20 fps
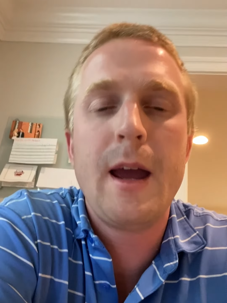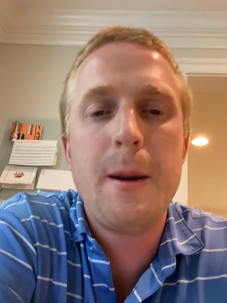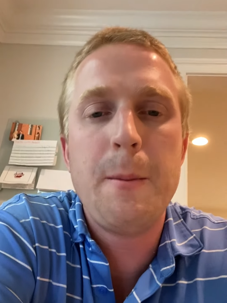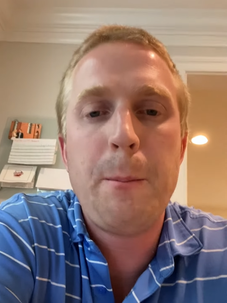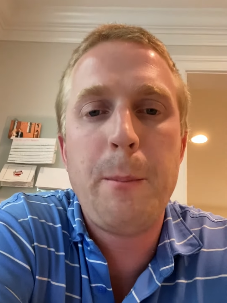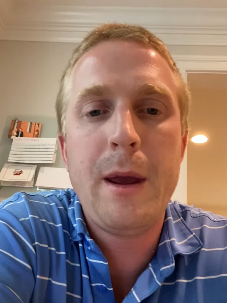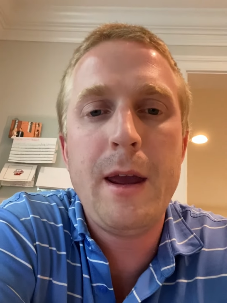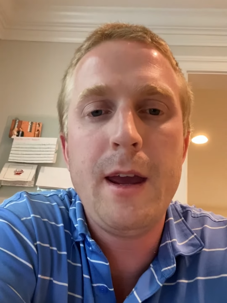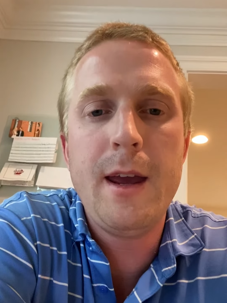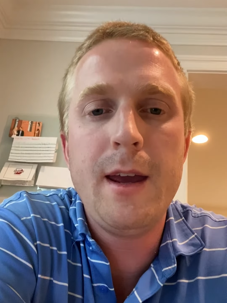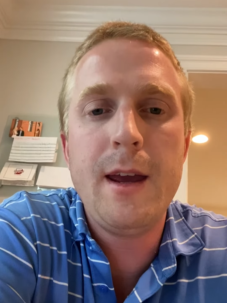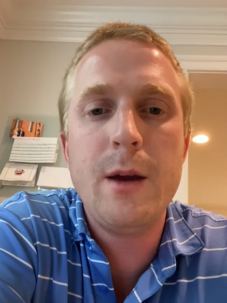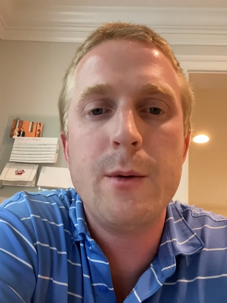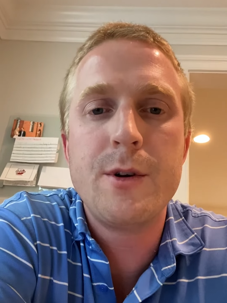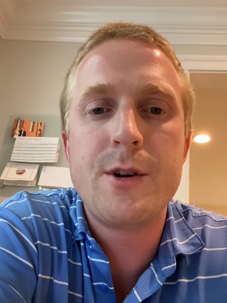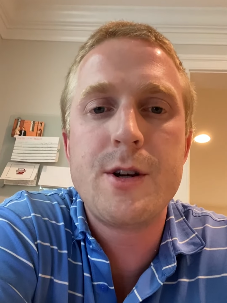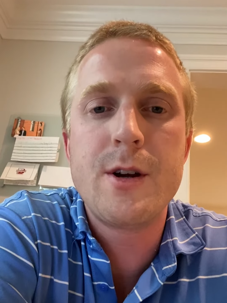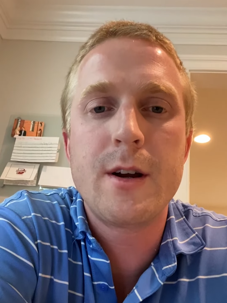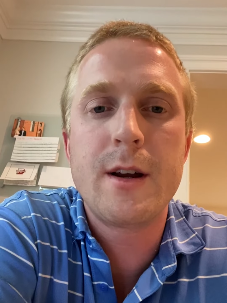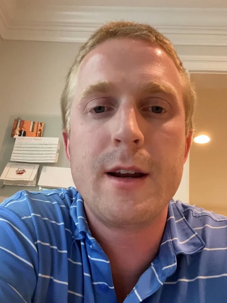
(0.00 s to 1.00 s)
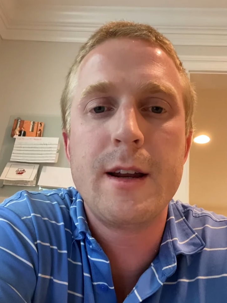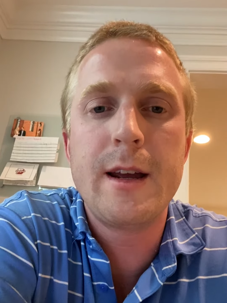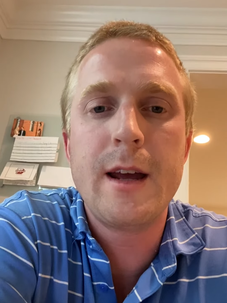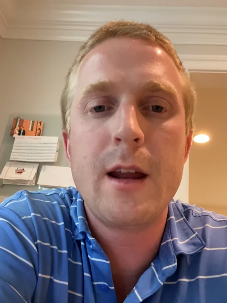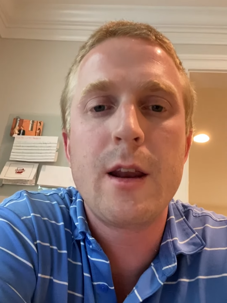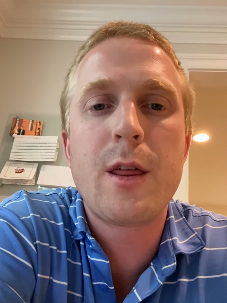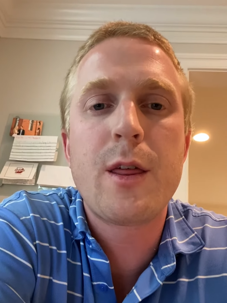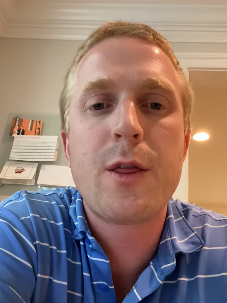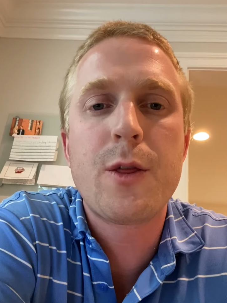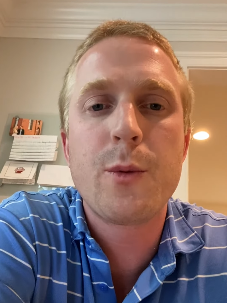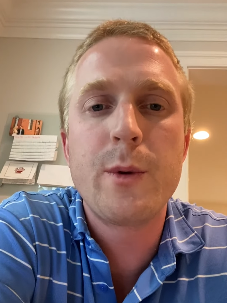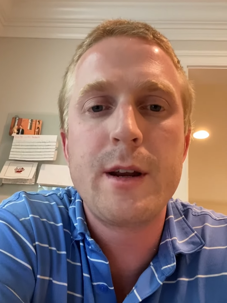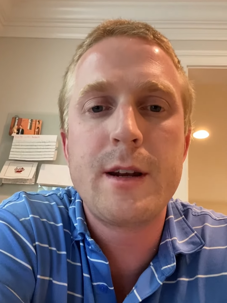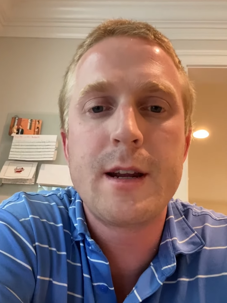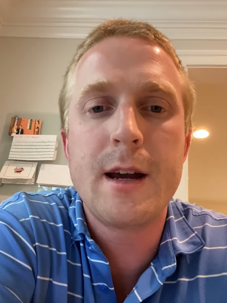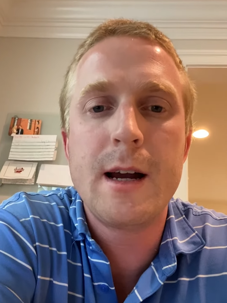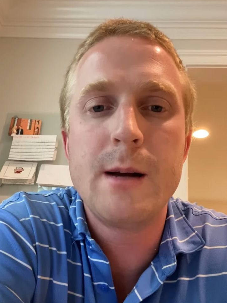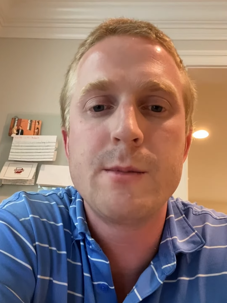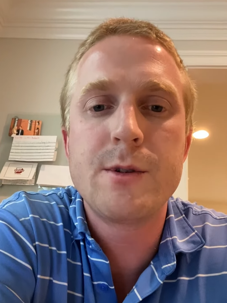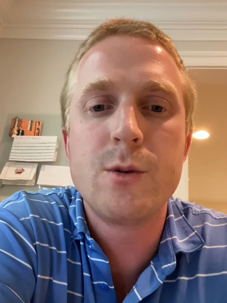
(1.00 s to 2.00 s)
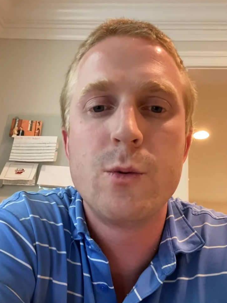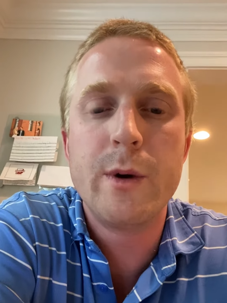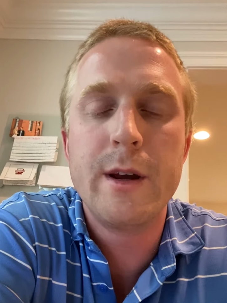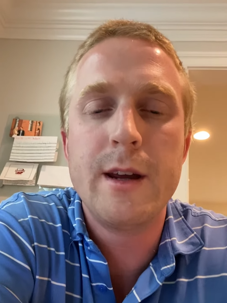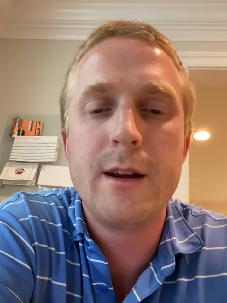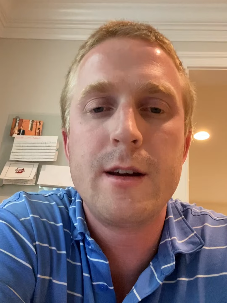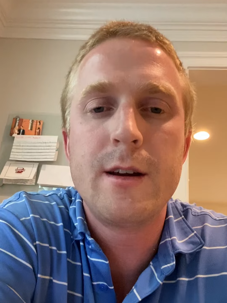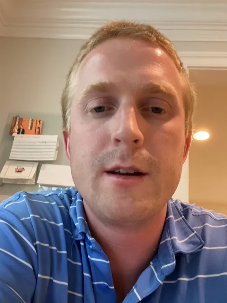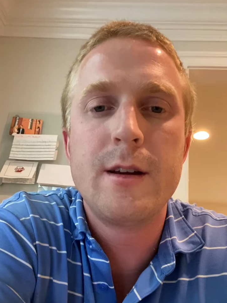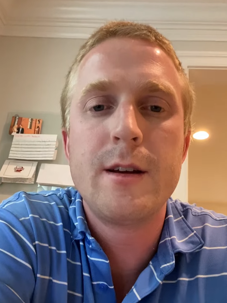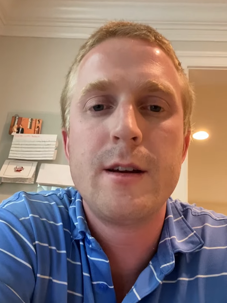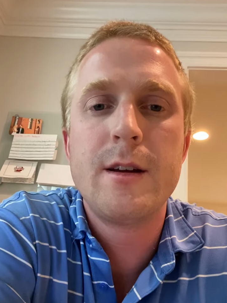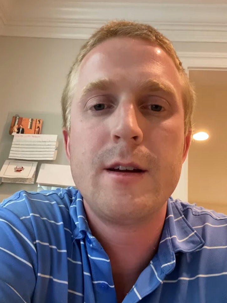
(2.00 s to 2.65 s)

and PE, which you're going to get three times a week.